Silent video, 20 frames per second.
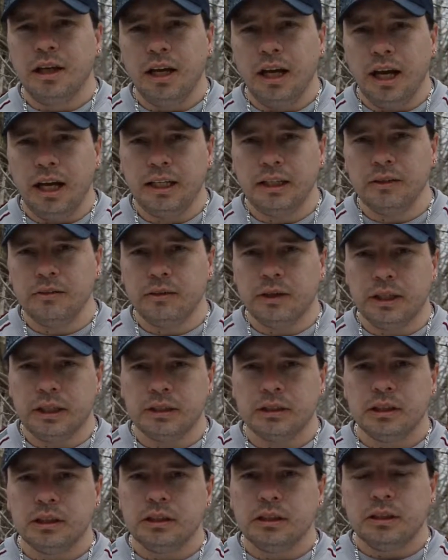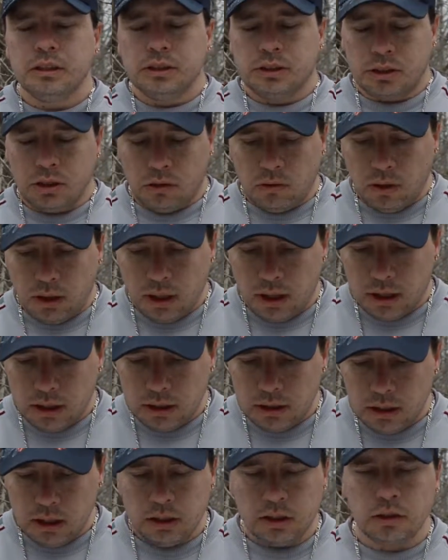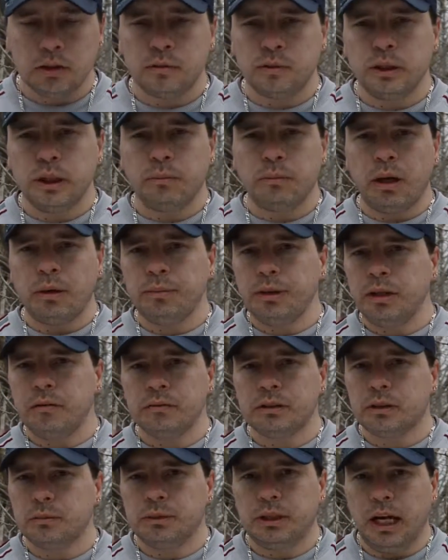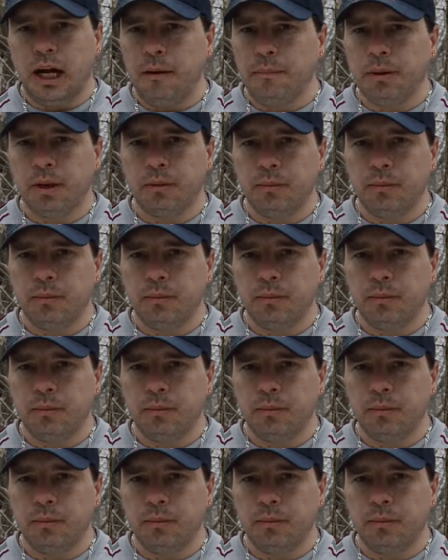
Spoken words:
Anyway, so there might be even some tapping.